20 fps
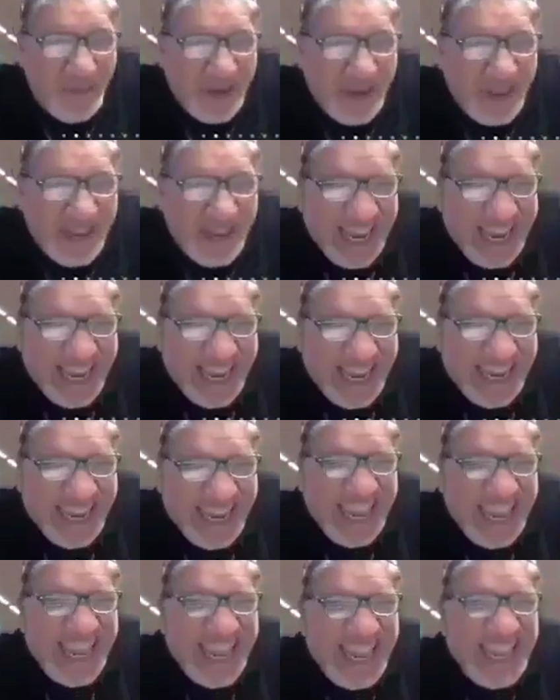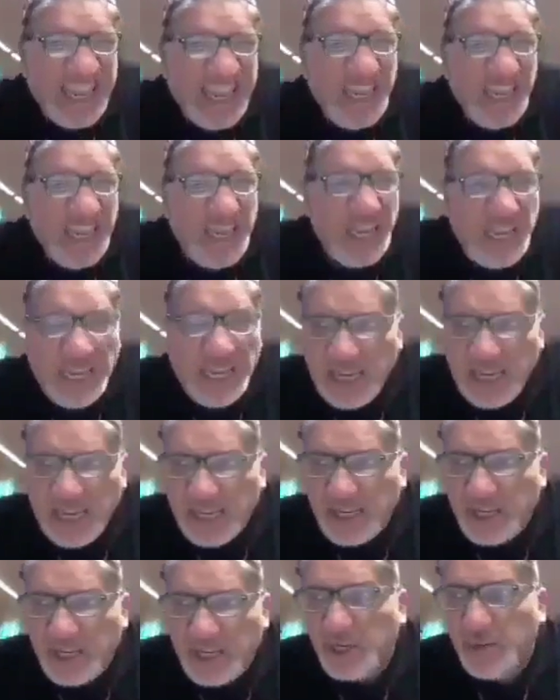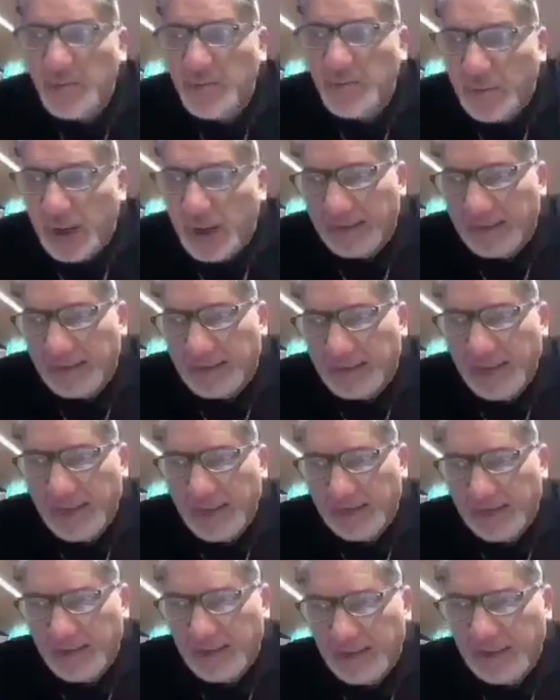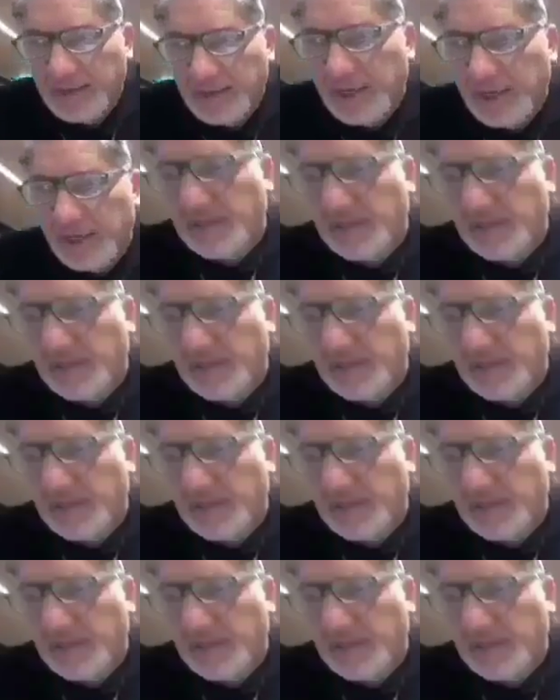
coming in each month, ladies